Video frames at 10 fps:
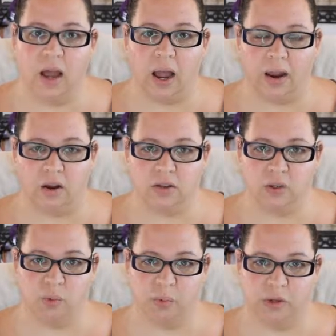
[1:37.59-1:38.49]
I
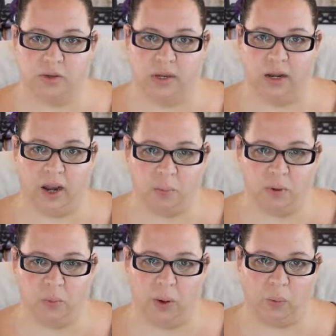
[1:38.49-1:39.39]
also will be using a
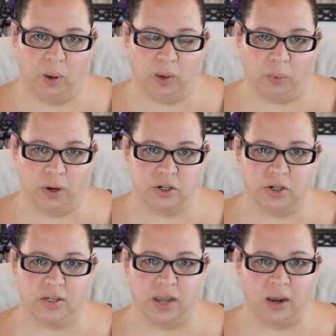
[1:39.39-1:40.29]
couple of Wet n Wild
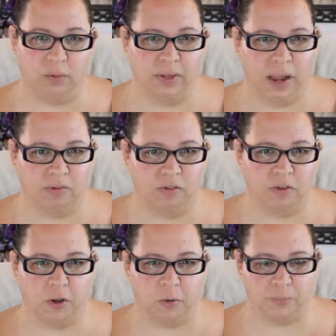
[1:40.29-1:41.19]
brushes. I only have a
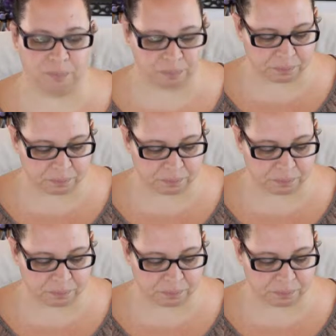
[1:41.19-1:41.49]
few,